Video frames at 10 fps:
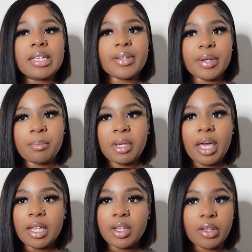is going to be
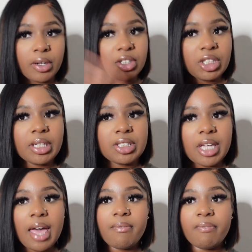another chit
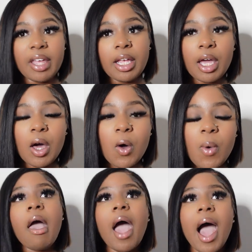chat
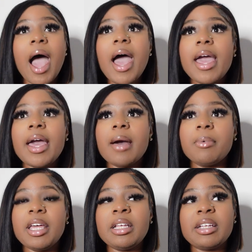video. I am
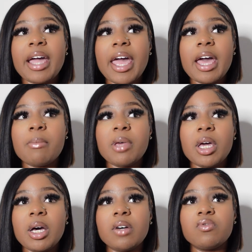getting in the
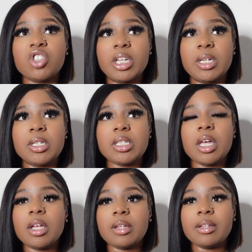habit of just
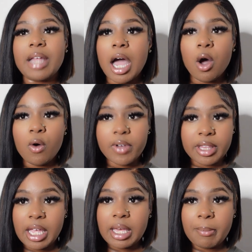not
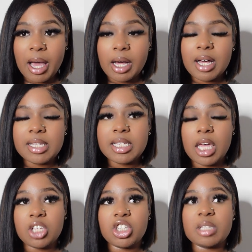overthinking my content
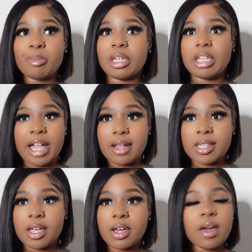and just putting it out
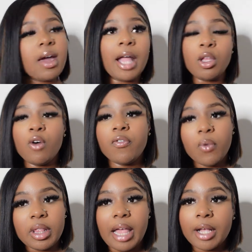there. I know
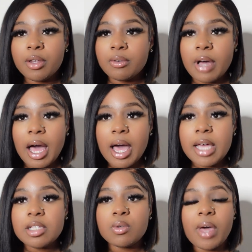for a lot of you
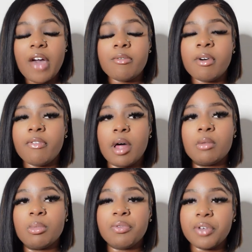guys who have been
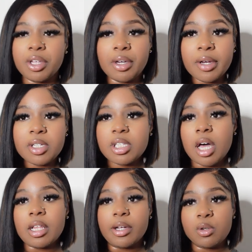following me for years,
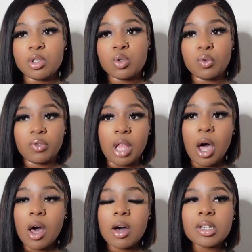y'all are used to
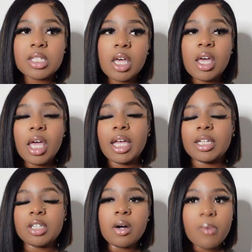vlogs
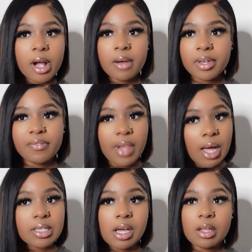and don't worry,
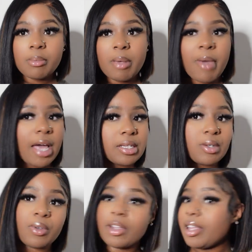vlogs are going to be back
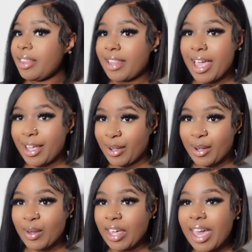sooner than later,
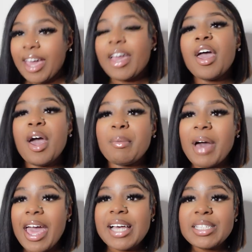okay? But
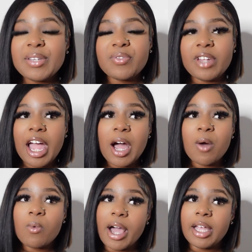as of
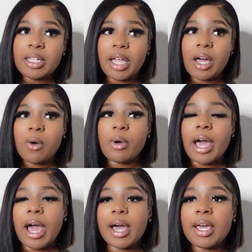now, right now,
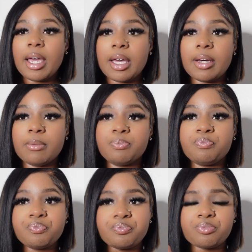I am
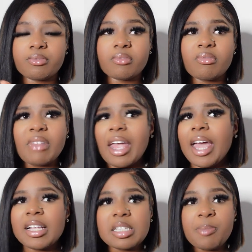
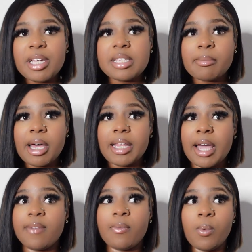at a space in my
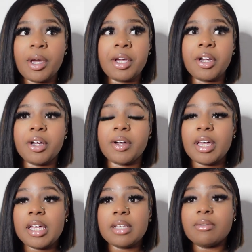life where
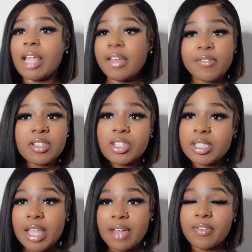it life is
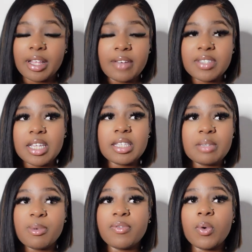just life and I've said this
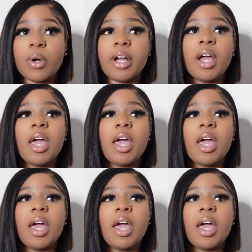before.